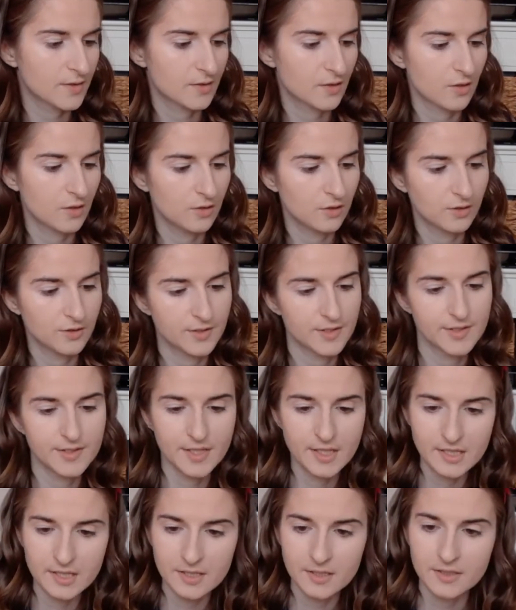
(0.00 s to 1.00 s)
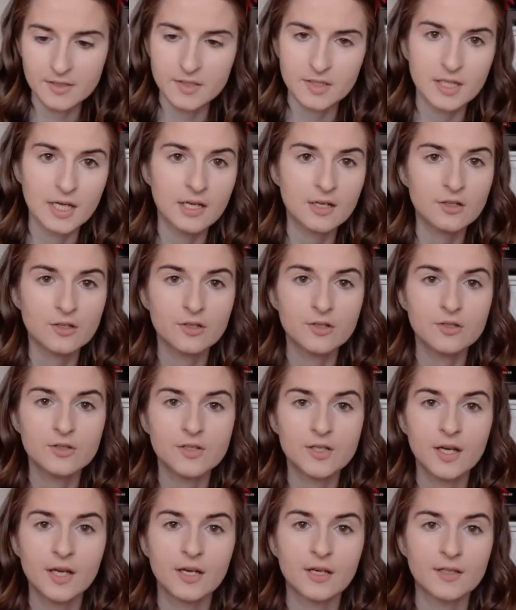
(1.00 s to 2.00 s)
called Setting
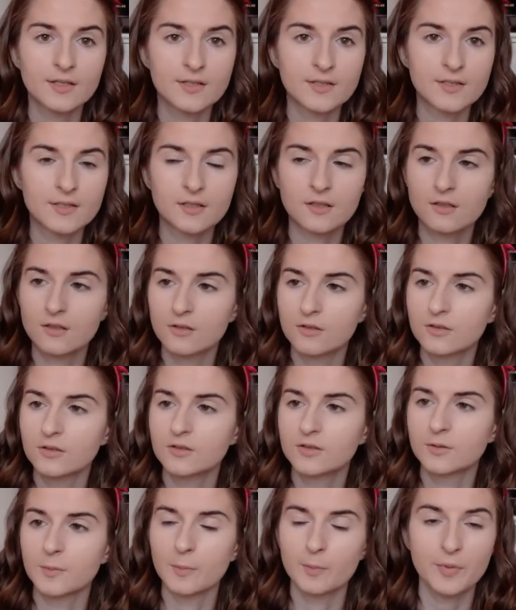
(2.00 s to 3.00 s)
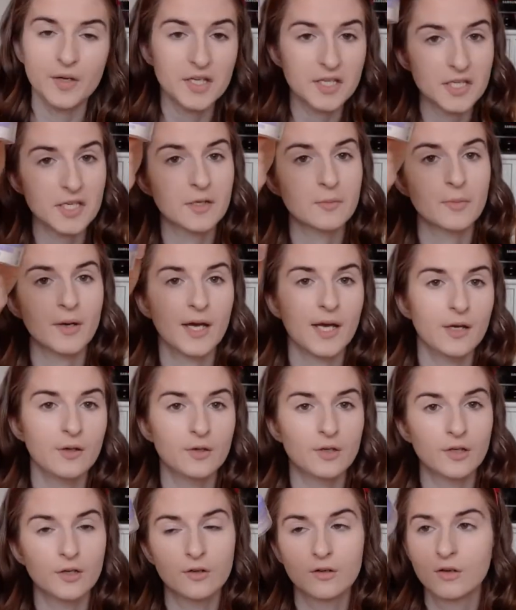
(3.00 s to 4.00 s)
Standards and it's called Baking
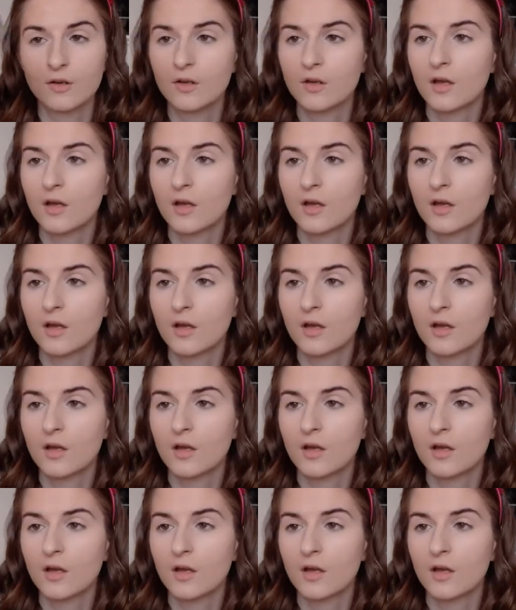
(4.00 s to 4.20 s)
Powder.